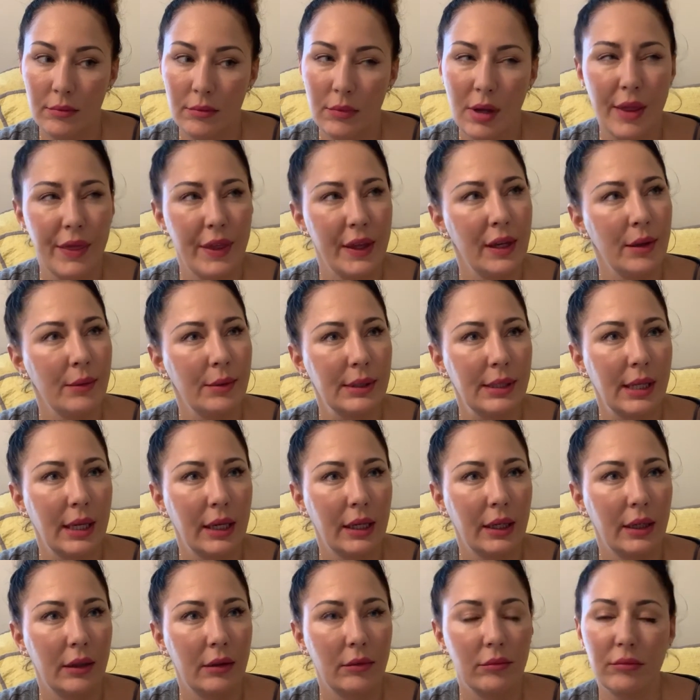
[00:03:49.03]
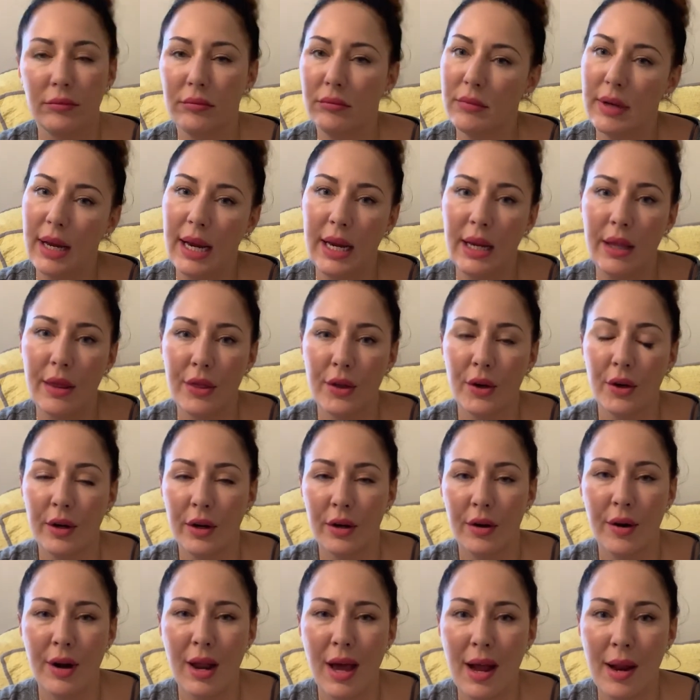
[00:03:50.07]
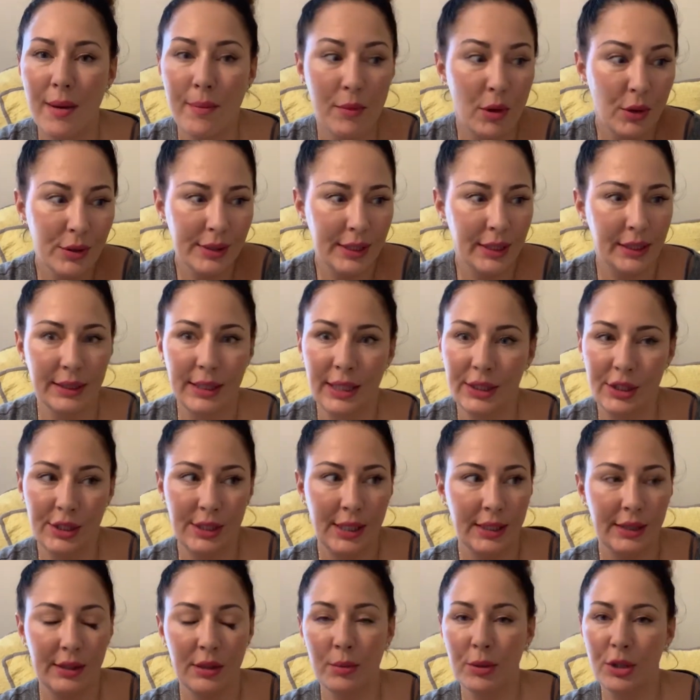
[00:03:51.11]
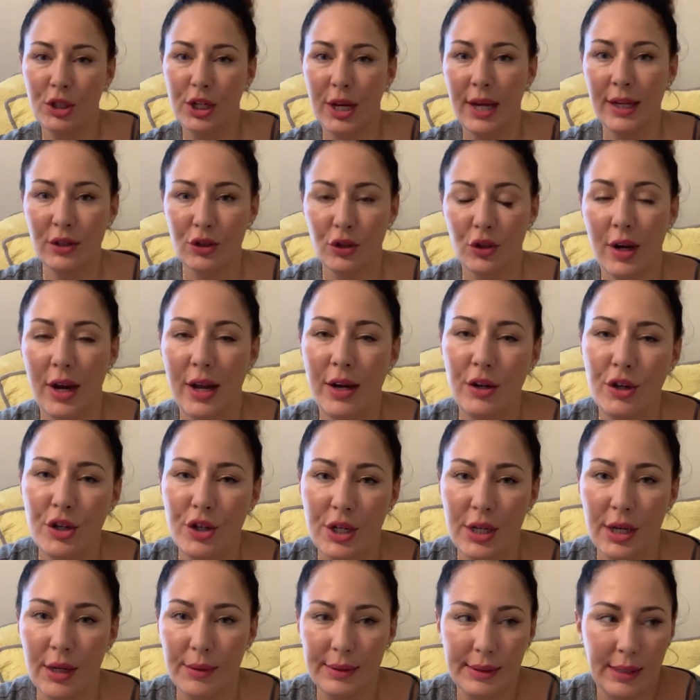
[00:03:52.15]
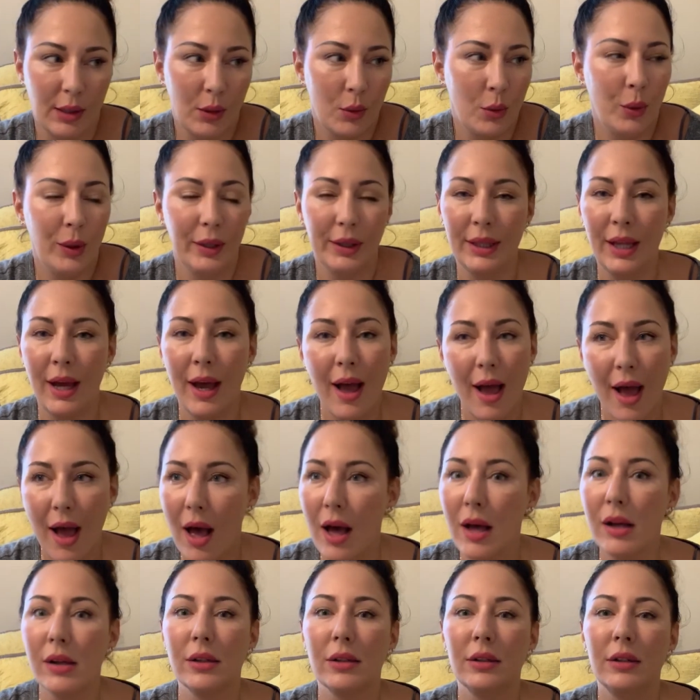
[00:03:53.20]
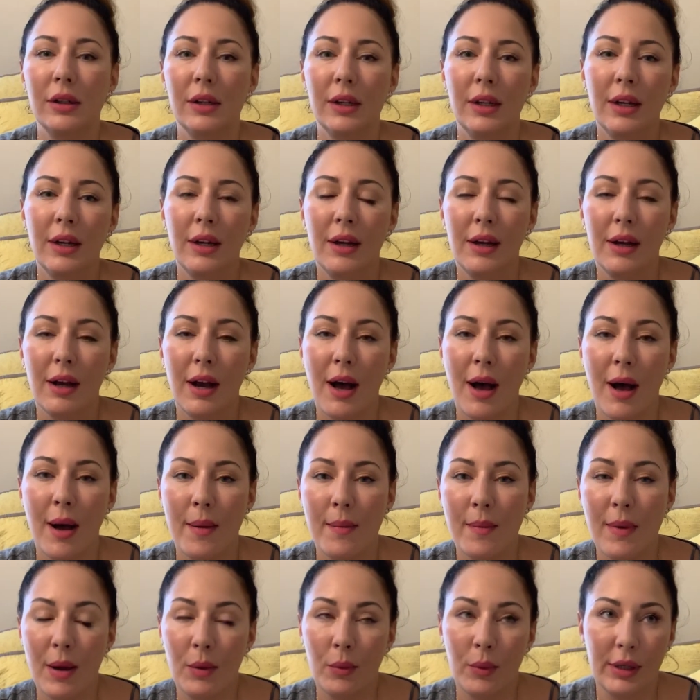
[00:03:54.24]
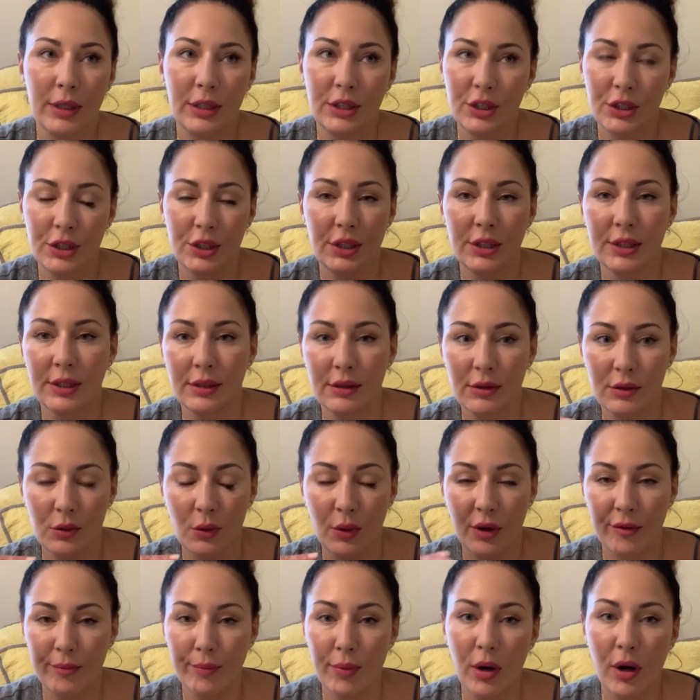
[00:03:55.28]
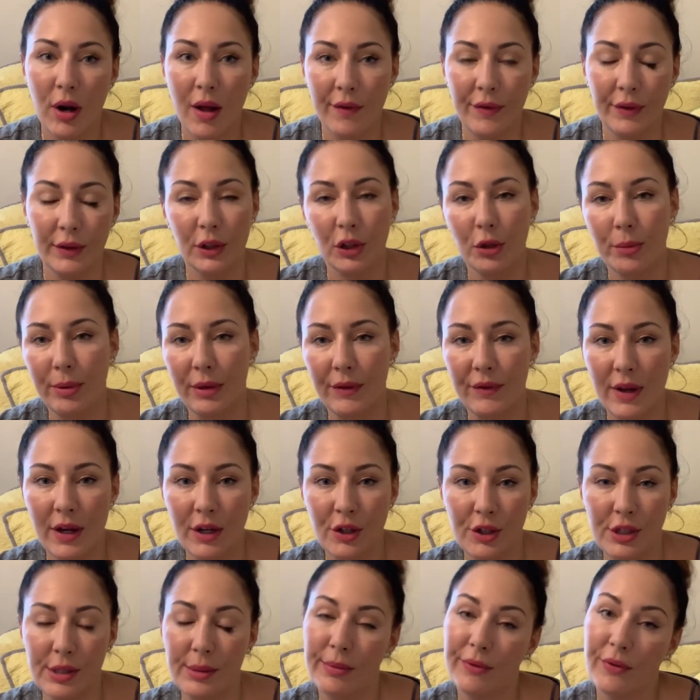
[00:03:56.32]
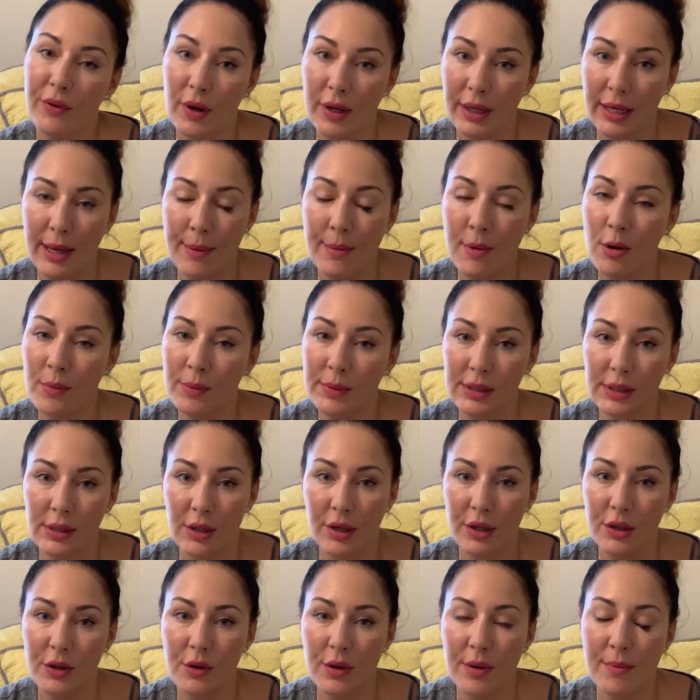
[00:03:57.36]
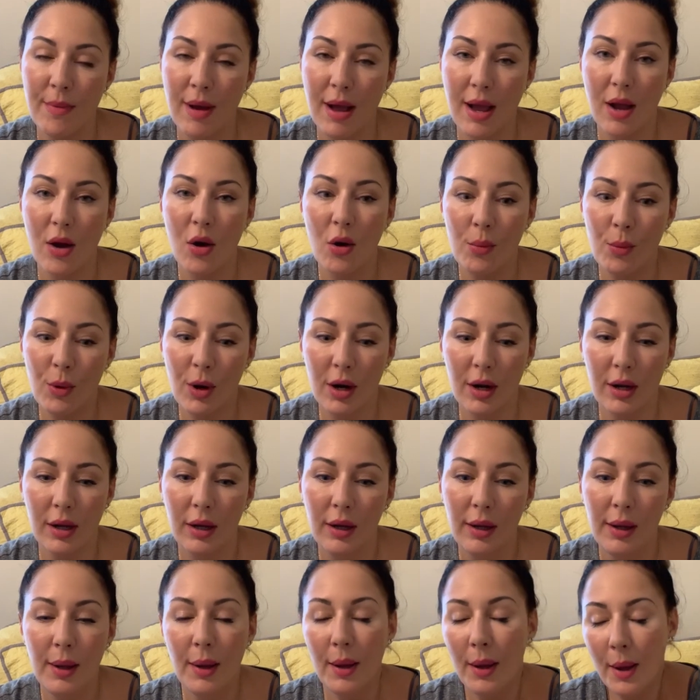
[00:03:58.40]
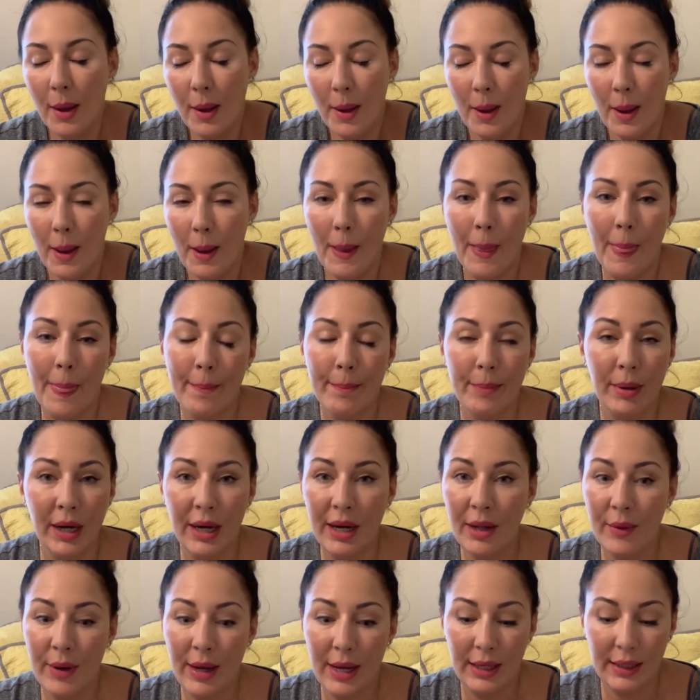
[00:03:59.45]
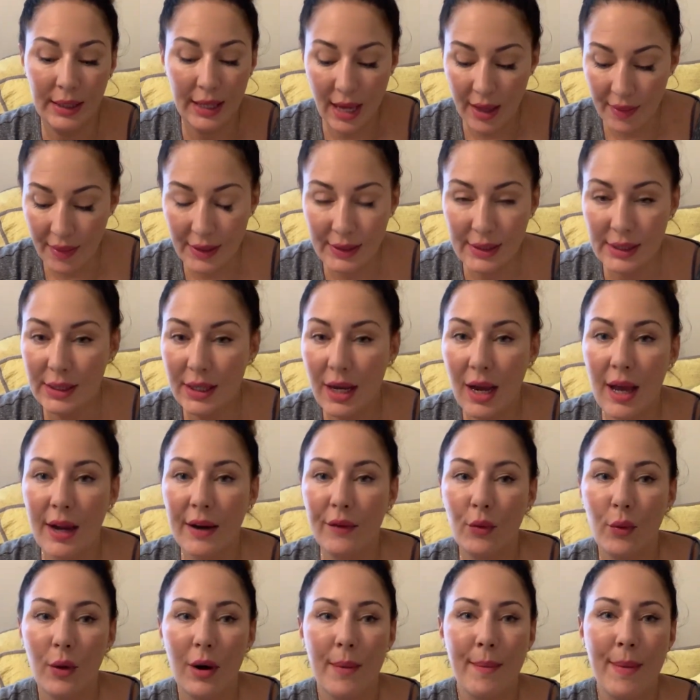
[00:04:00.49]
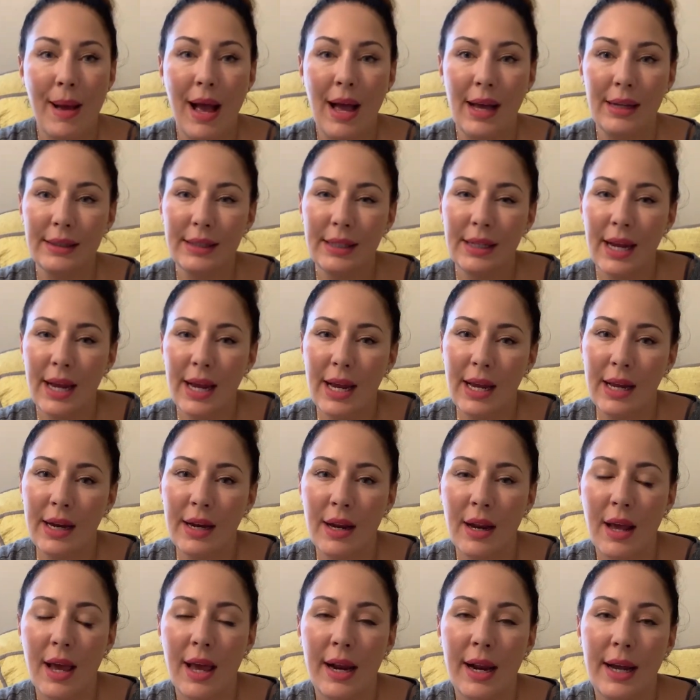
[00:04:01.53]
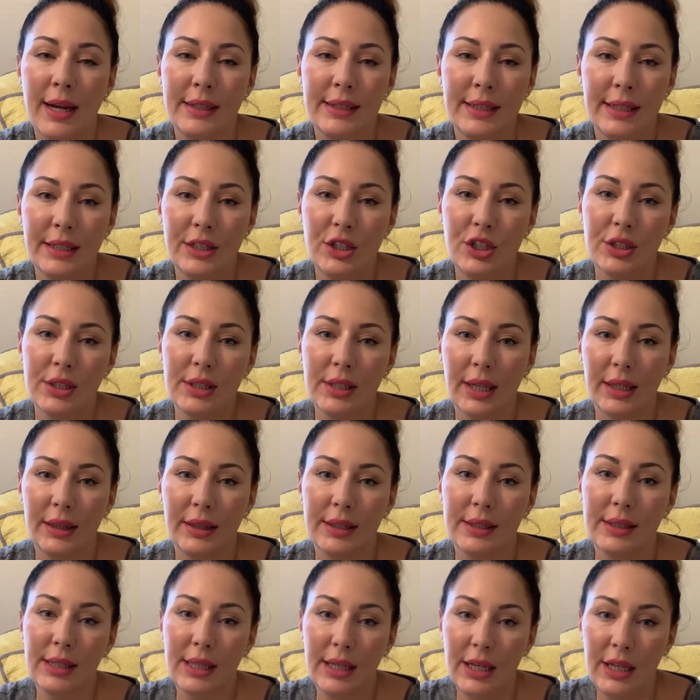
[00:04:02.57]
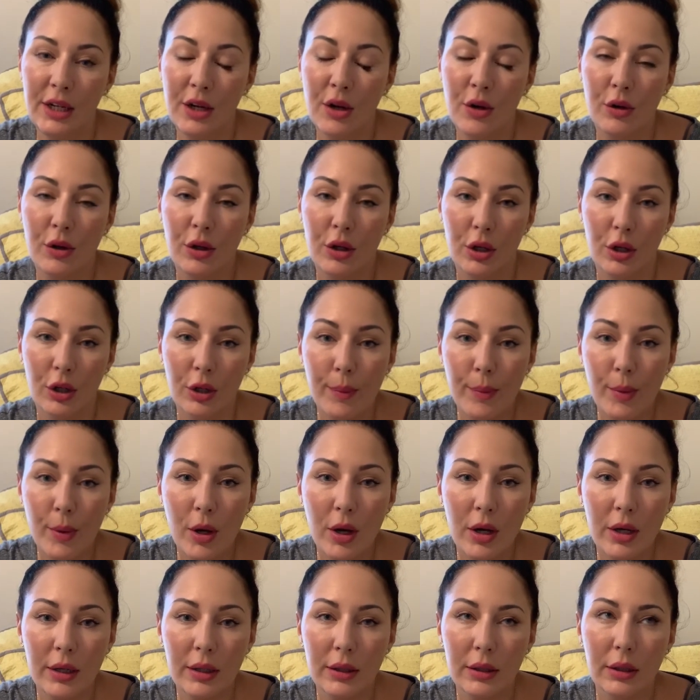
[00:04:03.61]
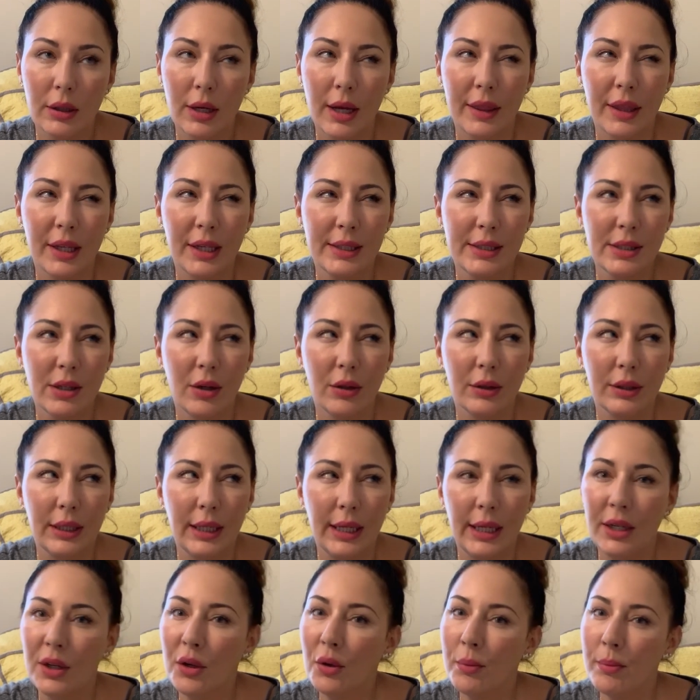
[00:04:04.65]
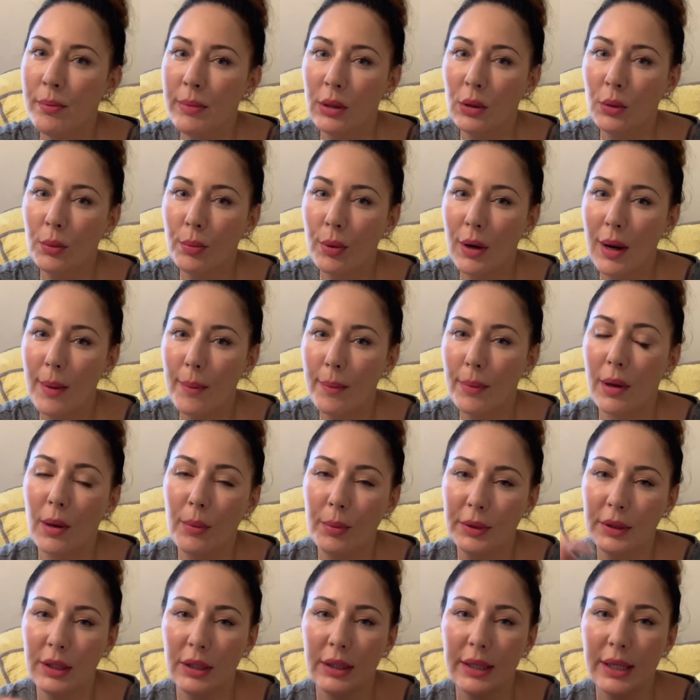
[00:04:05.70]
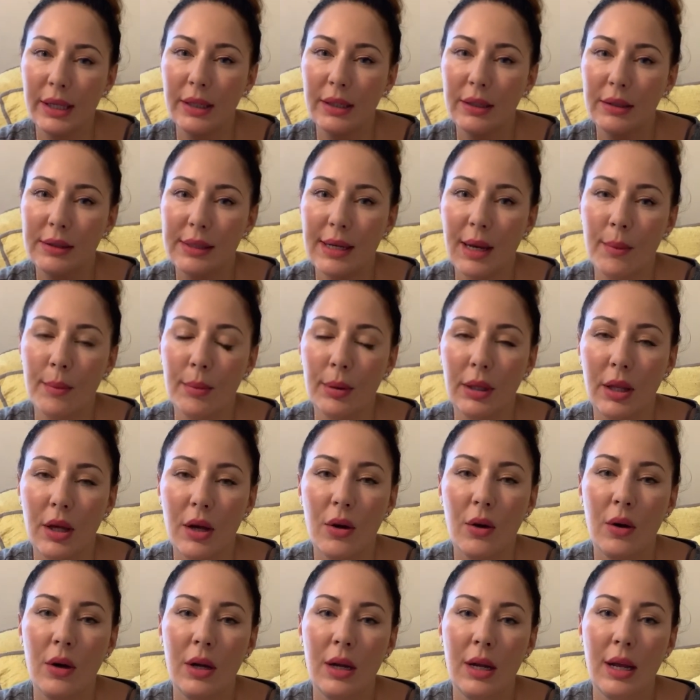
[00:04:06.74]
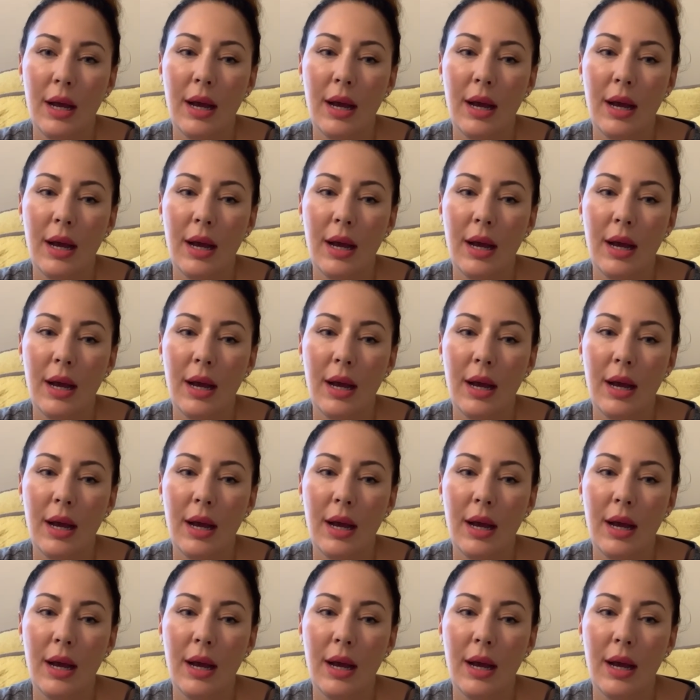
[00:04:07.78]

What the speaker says: I think it was like at 8:30 or 9, mostly because I just had so much extra energy. I was like, what the hell? I wanted to just sort of burn off a little bit of energy before I came home and started doing my homework. But anyway, yeah, that's kind of where I'm at today. And I did just get keto cookbook. I think it's called Keto Meal Prep. I'll put the link down below.